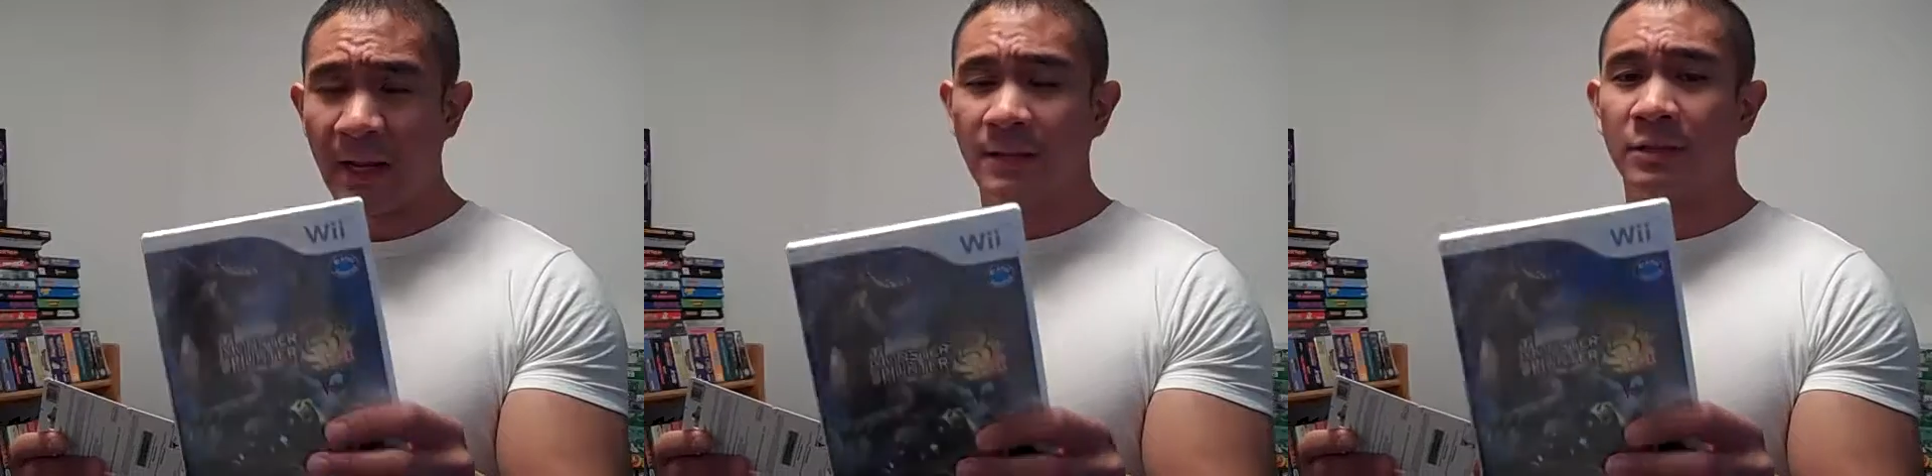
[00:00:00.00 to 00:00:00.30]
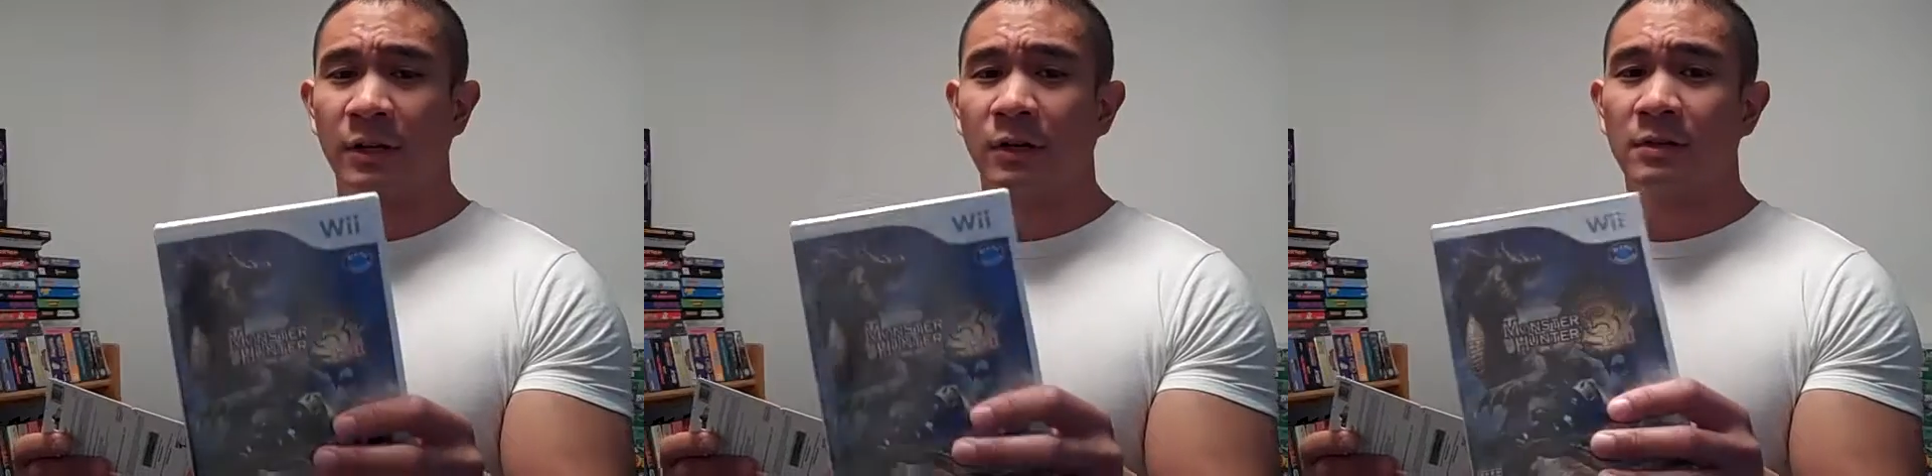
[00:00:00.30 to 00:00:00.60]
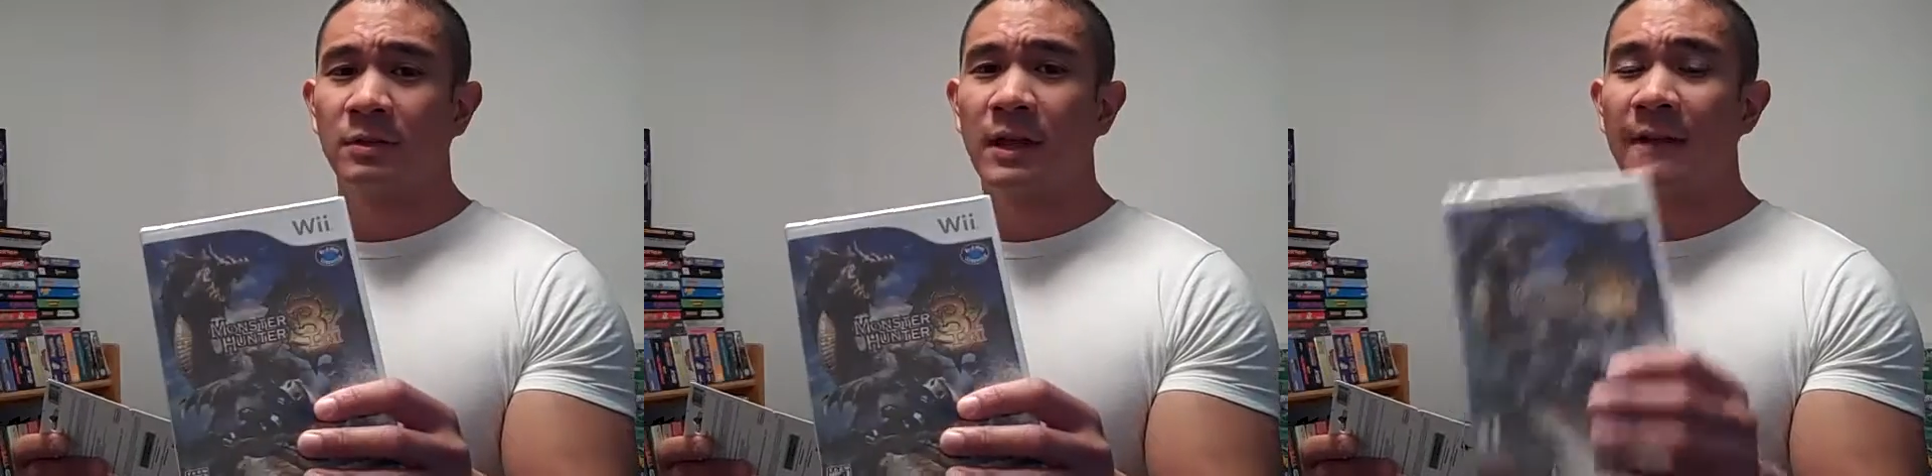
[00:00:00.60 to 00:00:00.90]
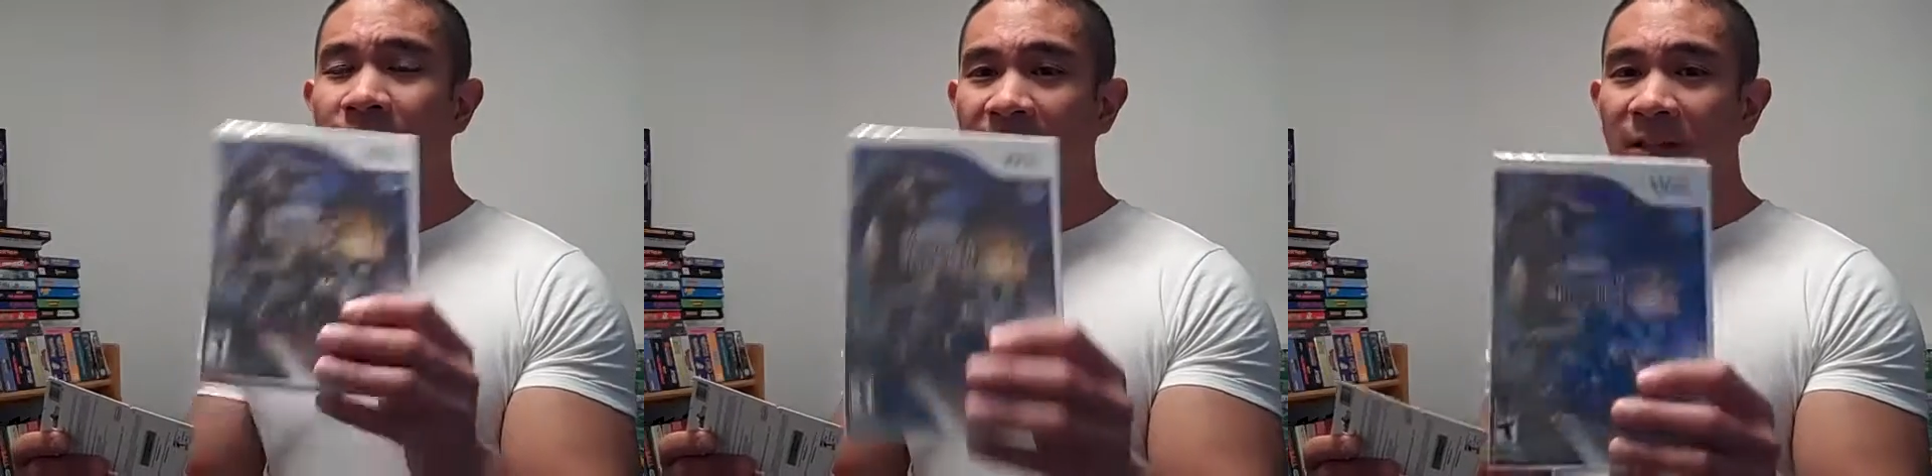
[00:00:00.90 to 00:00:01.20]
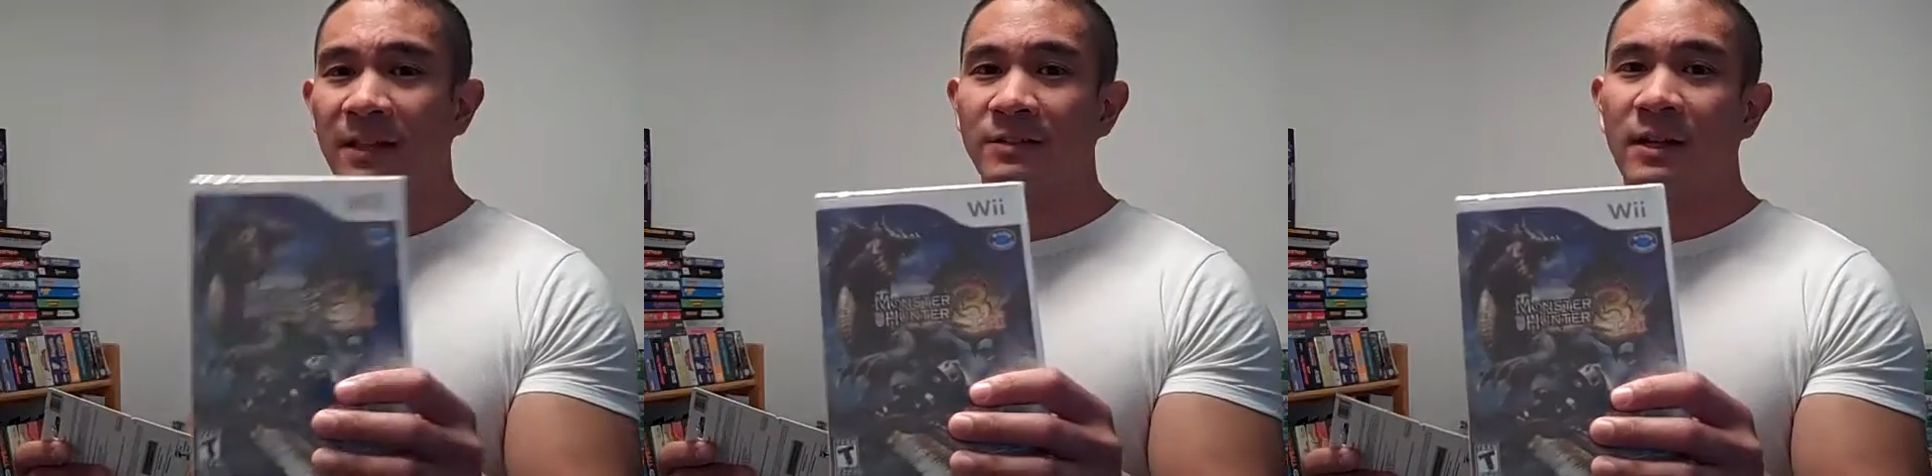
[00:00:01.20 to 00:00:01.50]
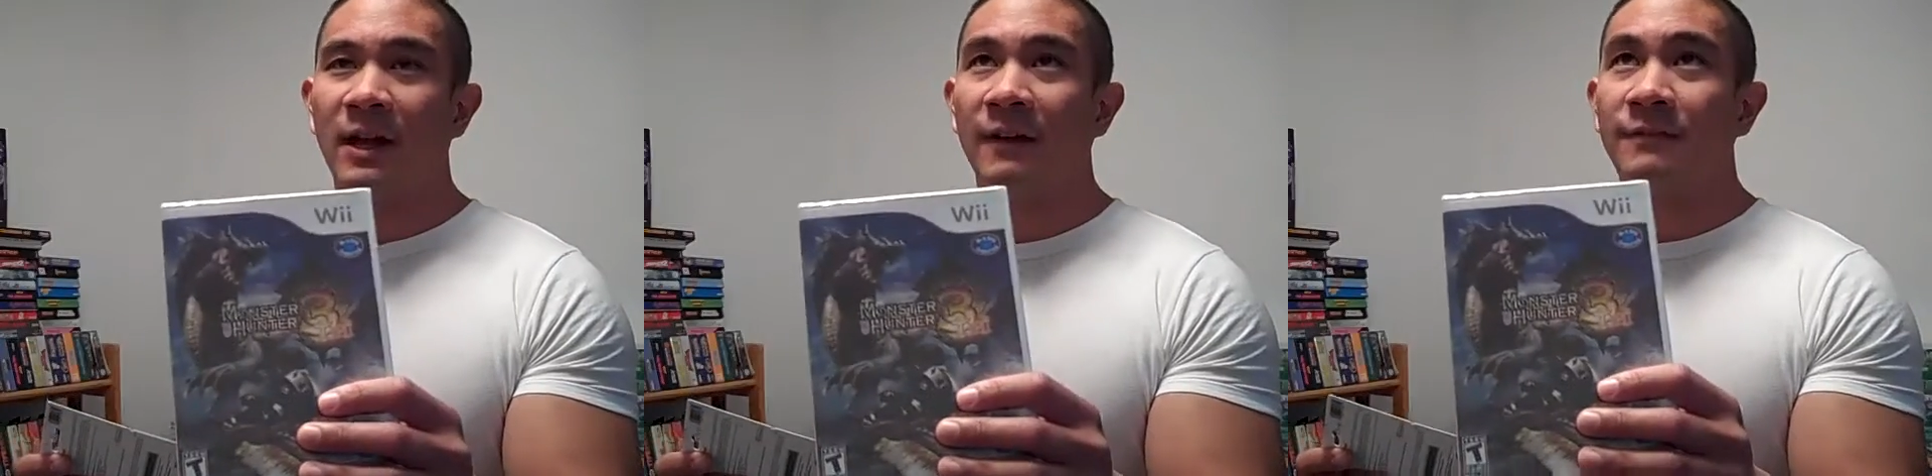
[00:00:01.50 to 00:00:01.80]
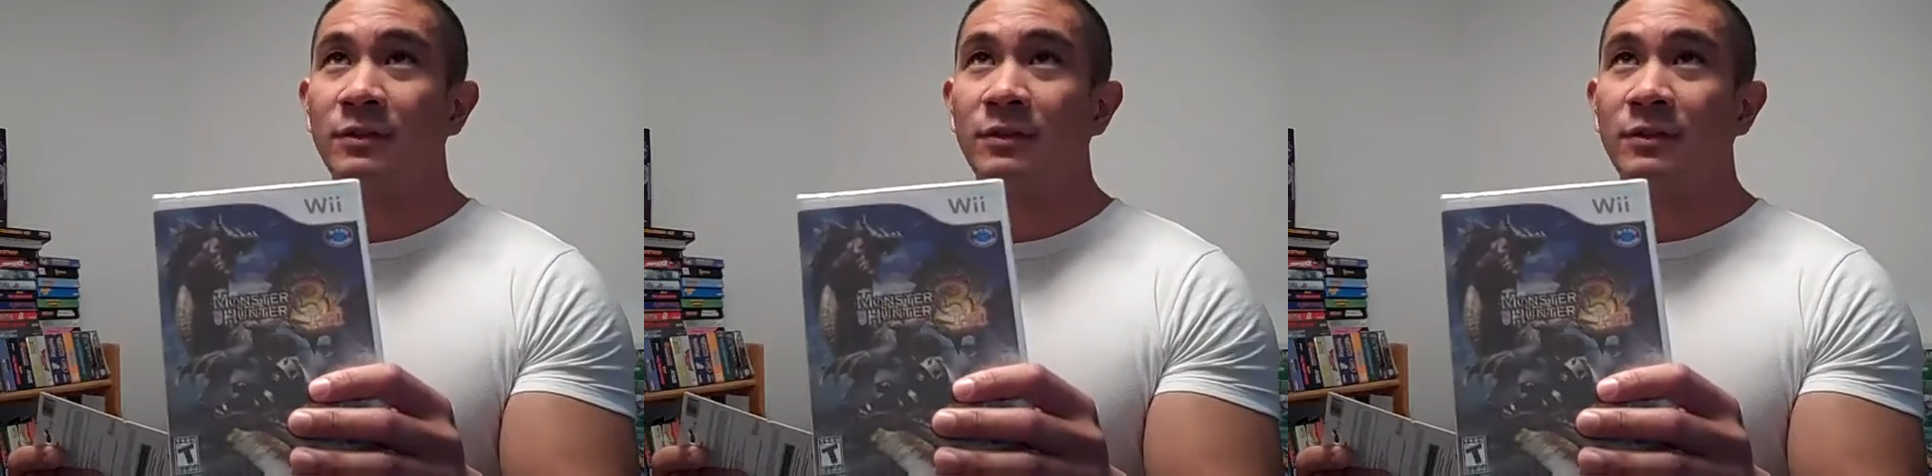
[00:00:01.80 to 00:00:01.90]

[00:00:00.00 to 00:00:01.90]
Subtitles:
So you got $5 off.